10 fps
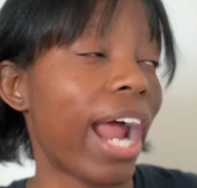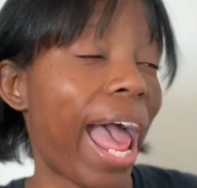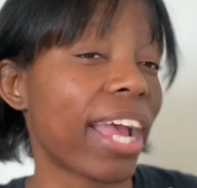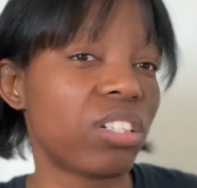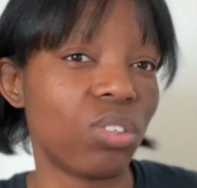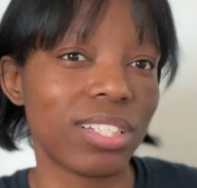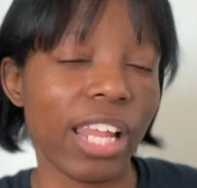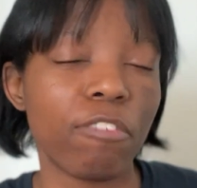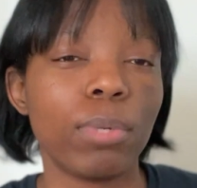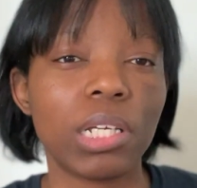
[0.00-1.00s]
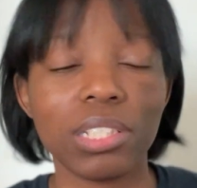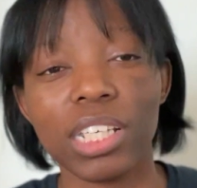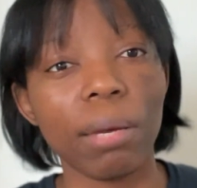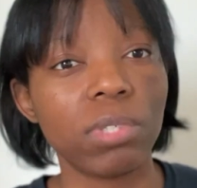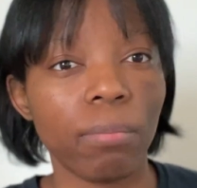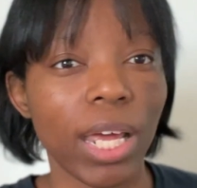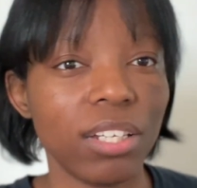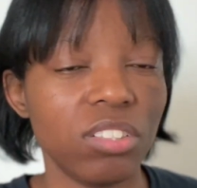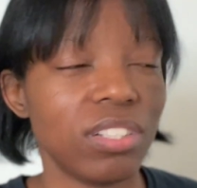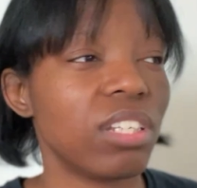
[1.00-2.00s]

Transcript: actress life, because she kept her managers.